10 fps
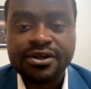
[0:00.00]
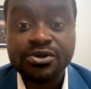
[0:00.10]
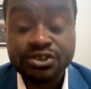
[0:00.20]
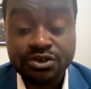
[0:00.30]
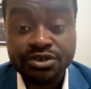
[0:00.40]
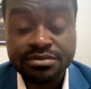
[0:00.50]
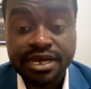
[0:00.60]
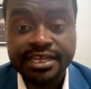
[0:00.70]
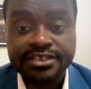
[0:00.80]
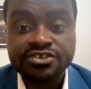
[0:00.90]
also in
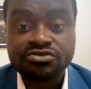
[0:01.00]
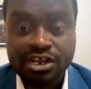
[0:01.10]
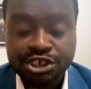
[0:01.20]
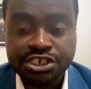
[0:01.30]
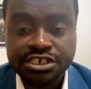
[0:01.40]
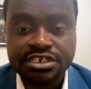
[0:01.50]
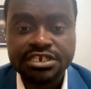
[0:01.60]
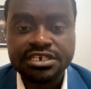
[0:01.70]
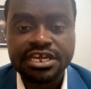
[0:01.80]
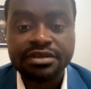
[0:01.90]
my instruction
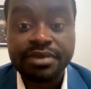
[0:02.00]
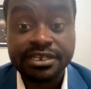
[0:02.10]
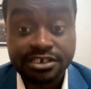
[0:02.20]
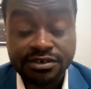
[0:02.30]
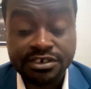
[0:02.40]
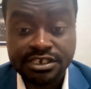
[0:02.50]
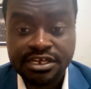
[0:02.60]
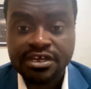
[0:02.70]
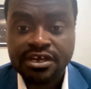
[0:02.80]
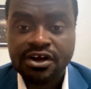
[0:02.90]
and mentoring
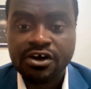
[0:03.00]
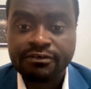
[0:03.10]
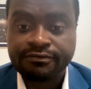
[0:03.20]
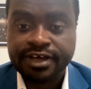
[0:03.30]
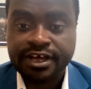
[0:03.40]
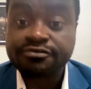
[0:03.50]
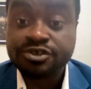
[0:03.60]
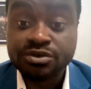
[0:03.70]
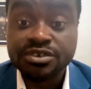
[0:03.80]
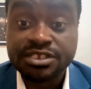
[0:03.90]
of
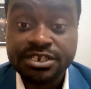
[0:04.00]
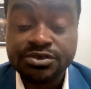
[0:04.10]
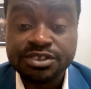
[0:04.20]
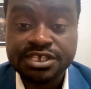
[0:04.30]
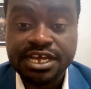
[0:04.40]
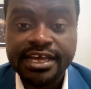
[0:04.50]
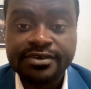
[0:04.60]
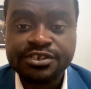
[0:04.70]
students at UCI,